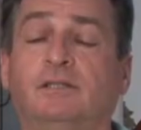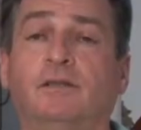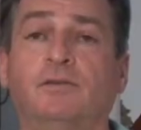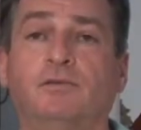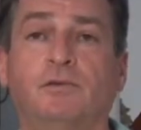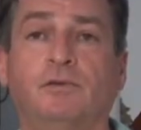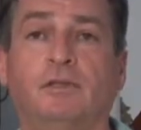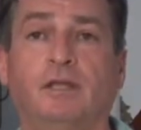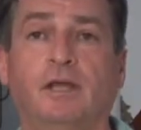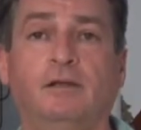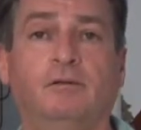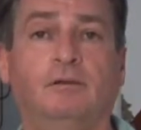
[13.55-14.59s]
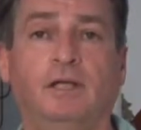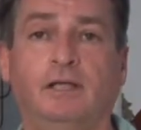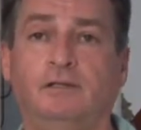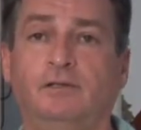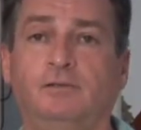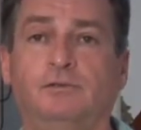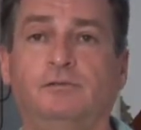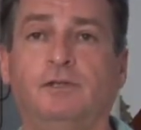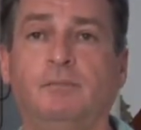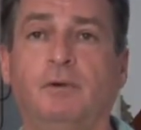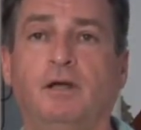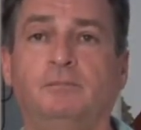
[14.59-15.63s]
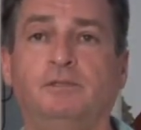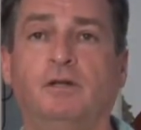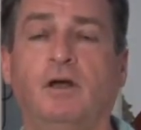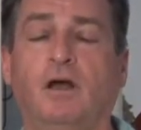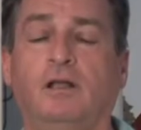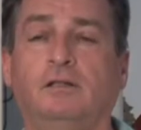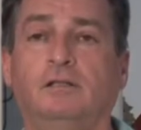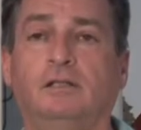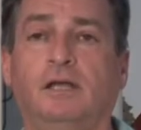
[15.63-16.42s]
tell you the truth, I don't like to use flea bombs at all.